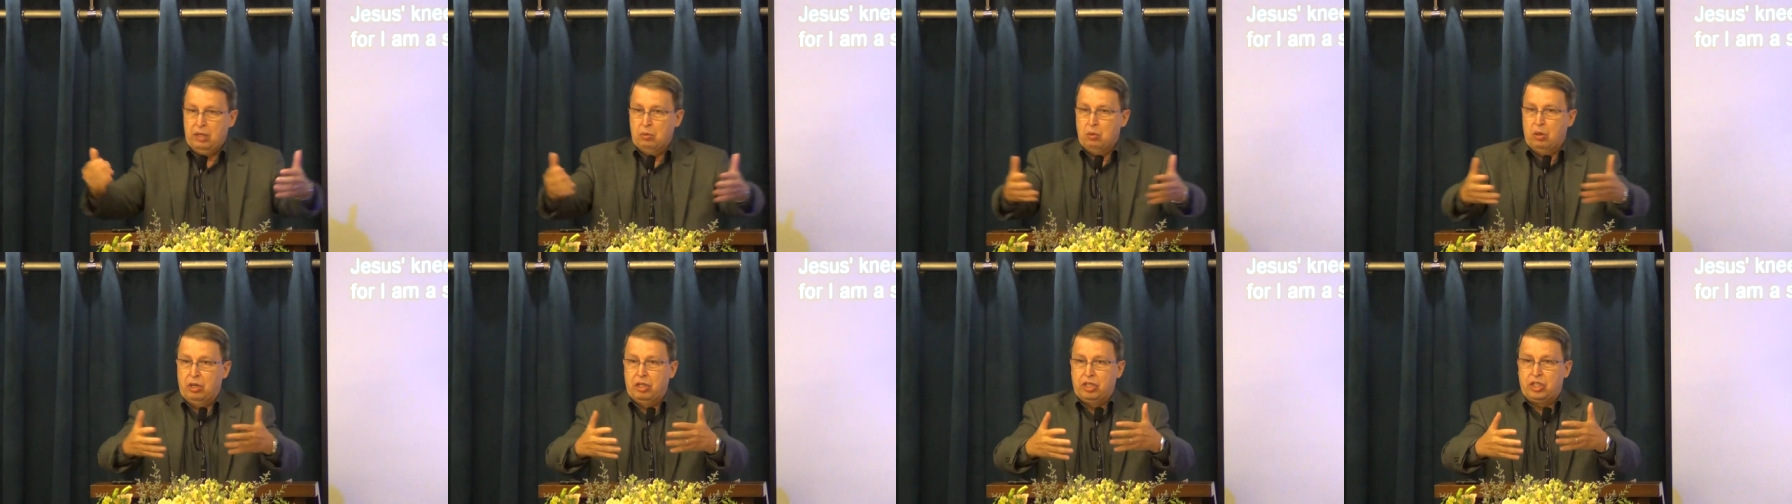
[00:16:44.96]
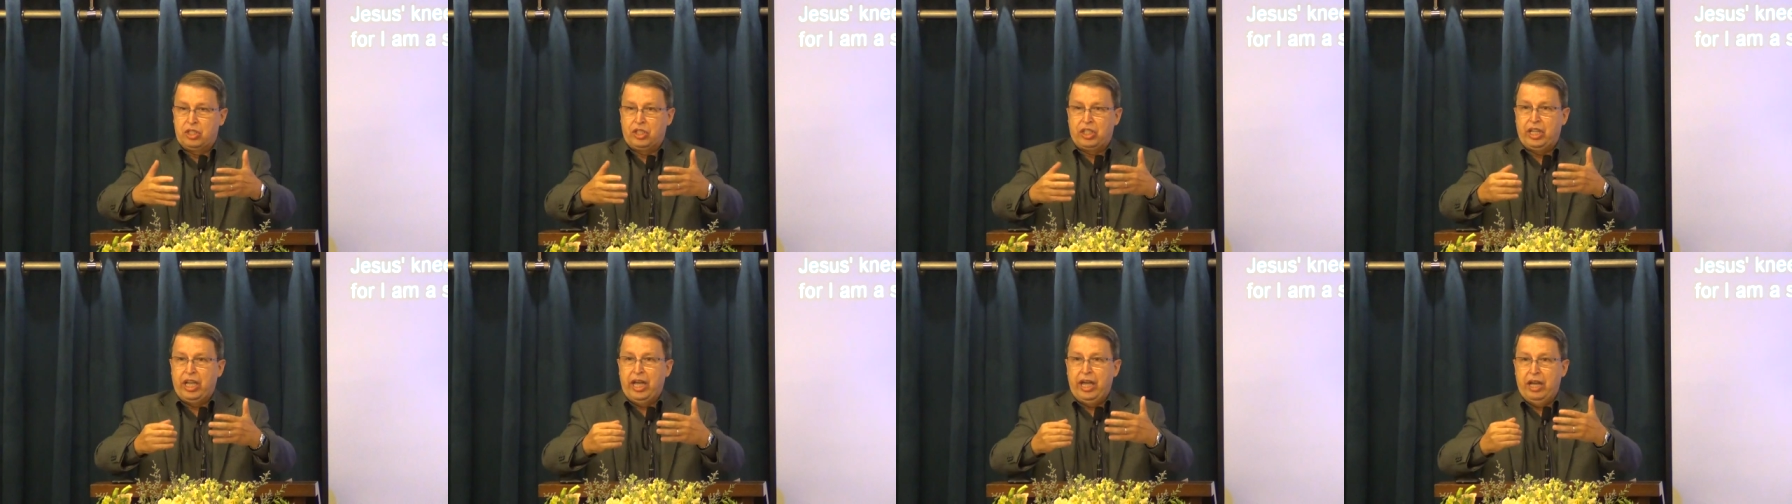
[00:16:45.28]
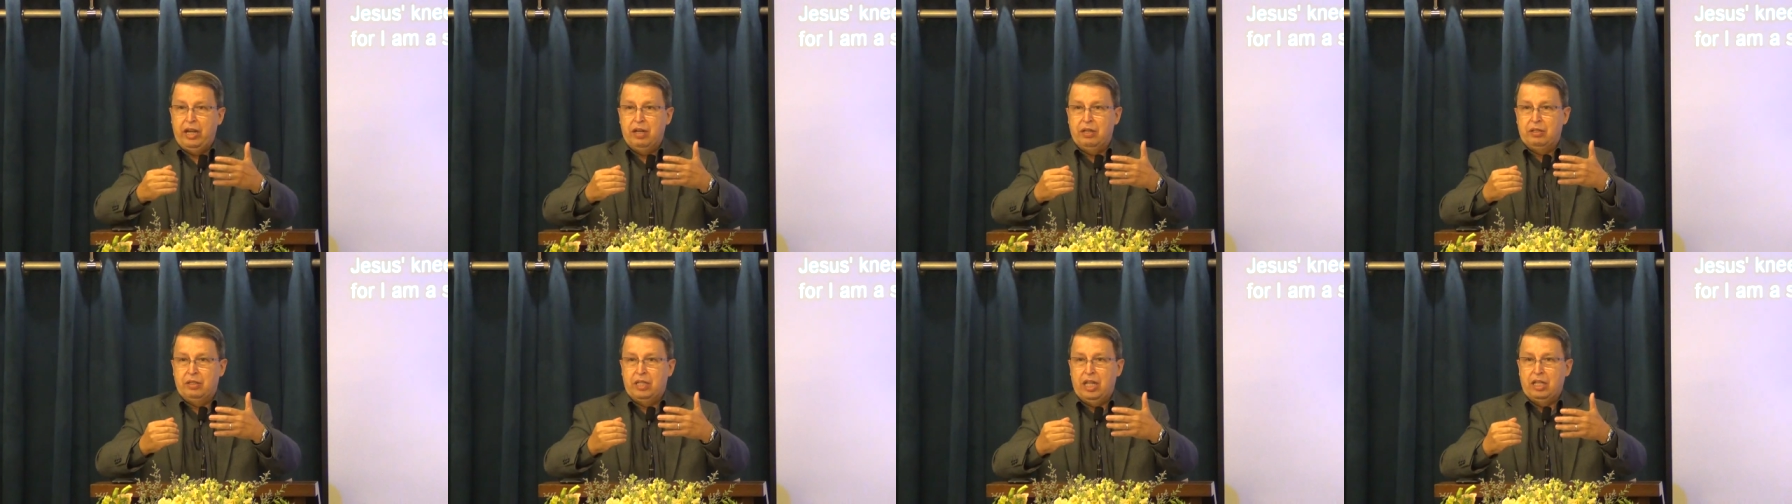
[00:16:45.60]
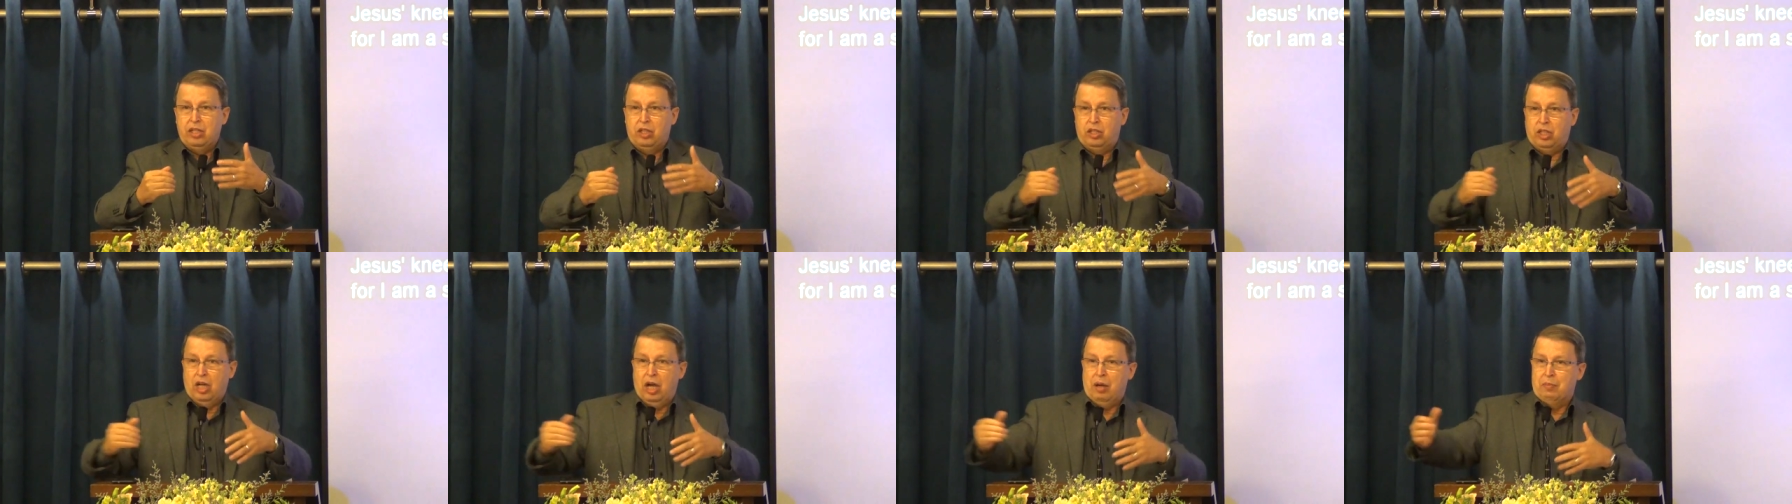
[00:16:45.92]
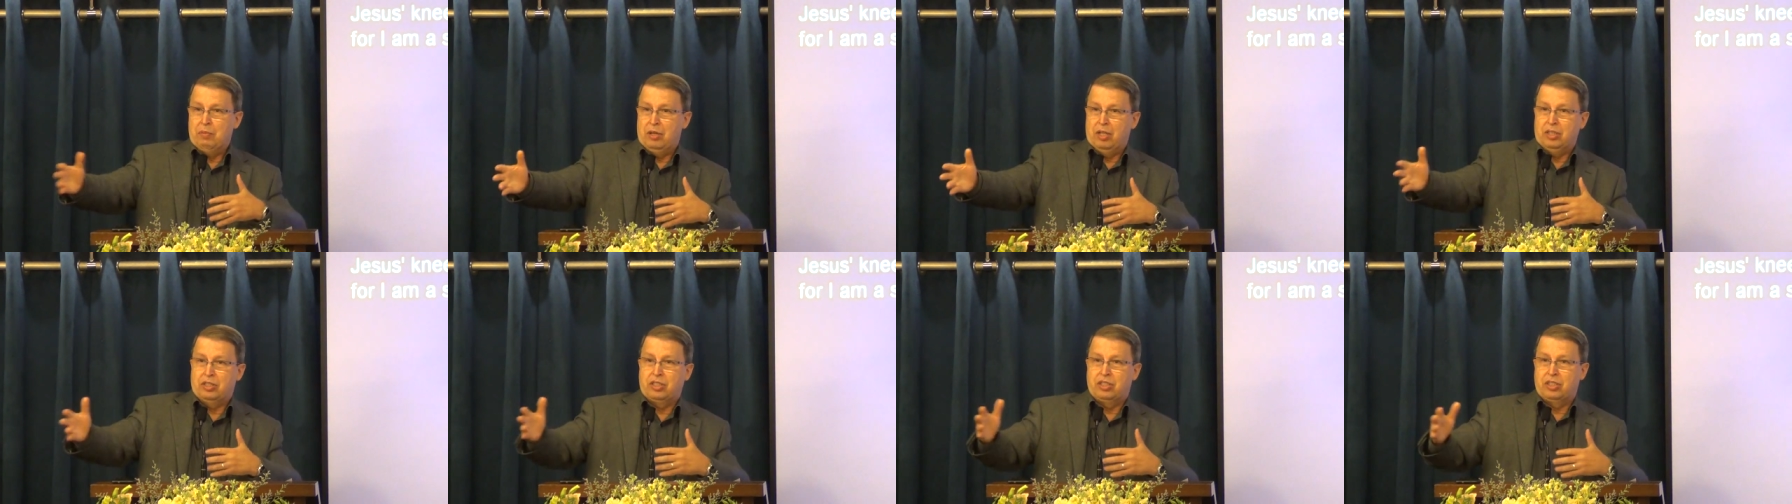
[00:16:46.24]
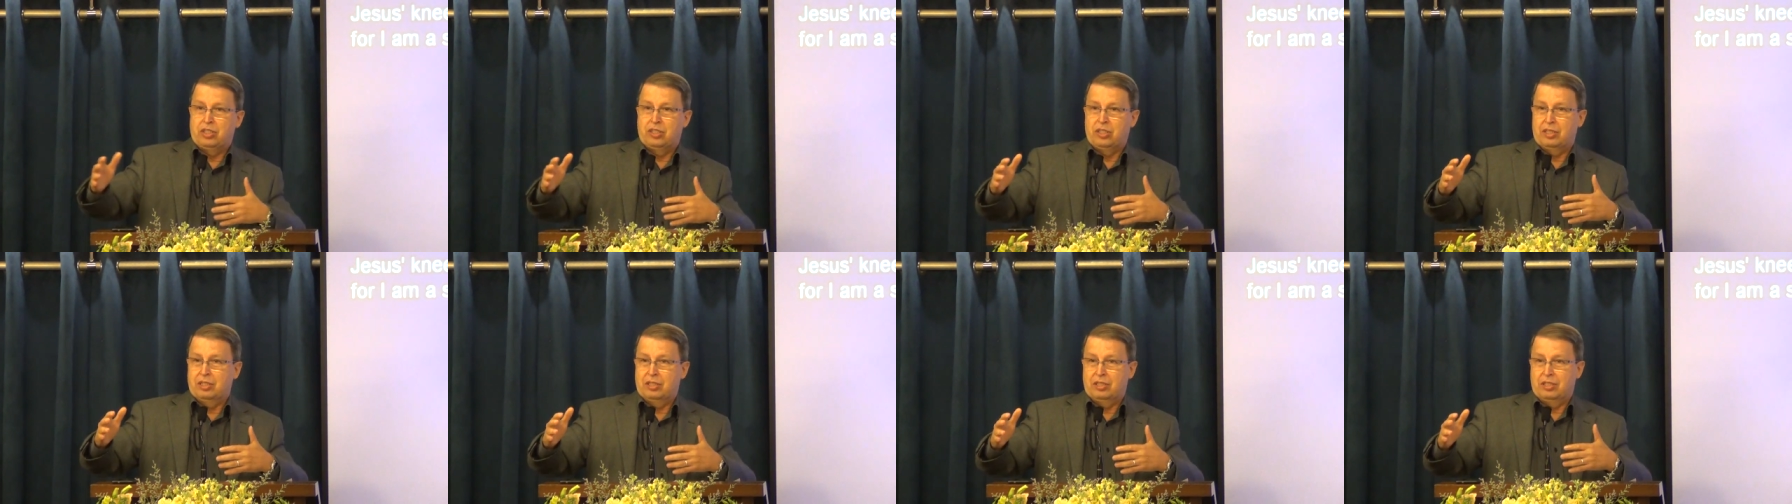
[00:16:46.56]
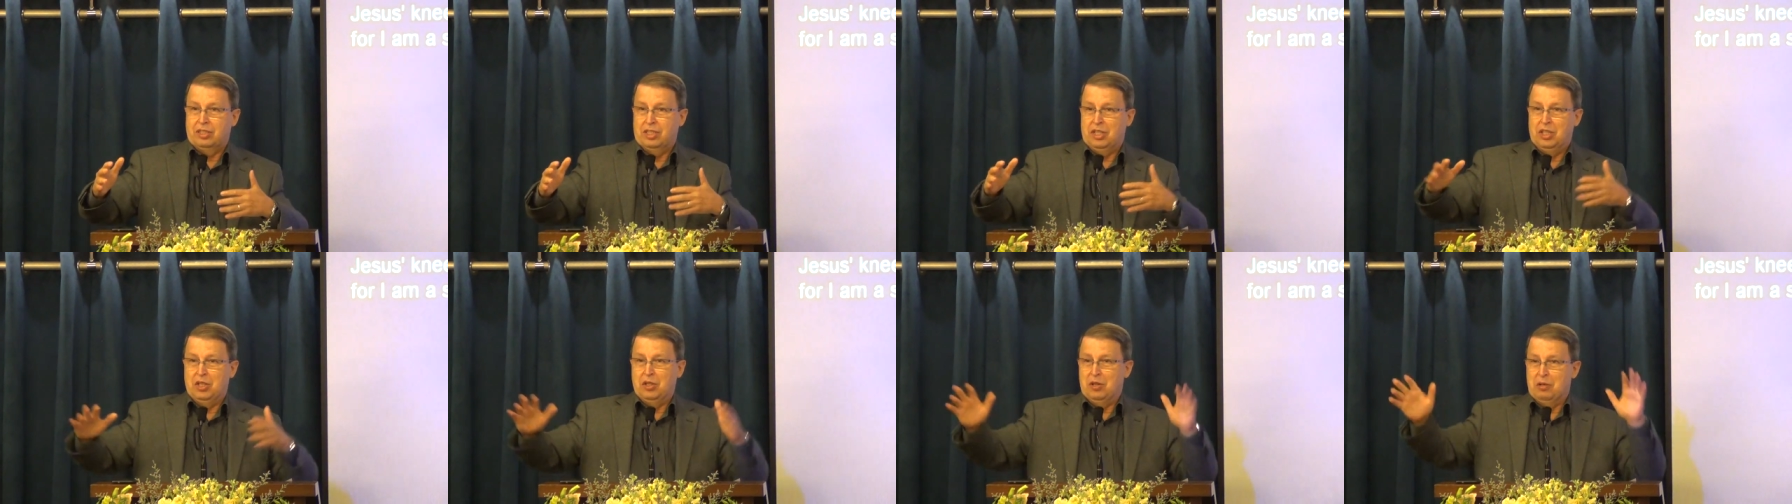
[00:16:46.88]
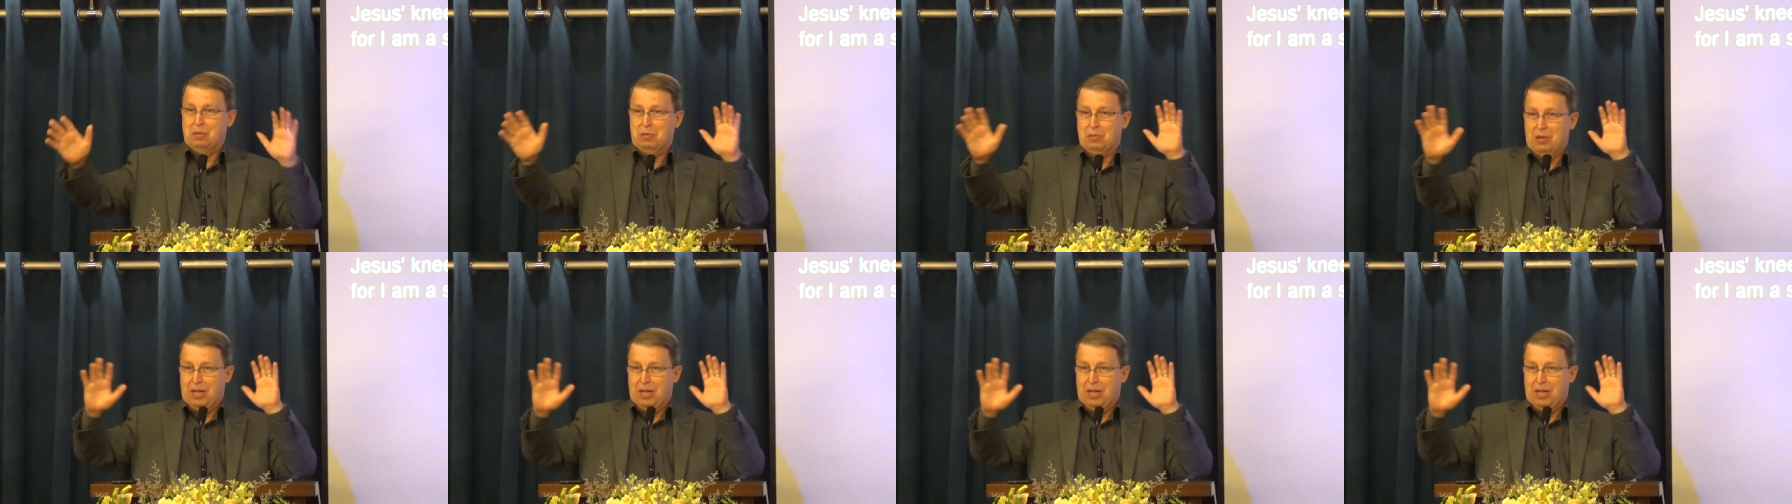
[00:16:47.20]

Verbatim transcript: they were scared. And Thomas, you know,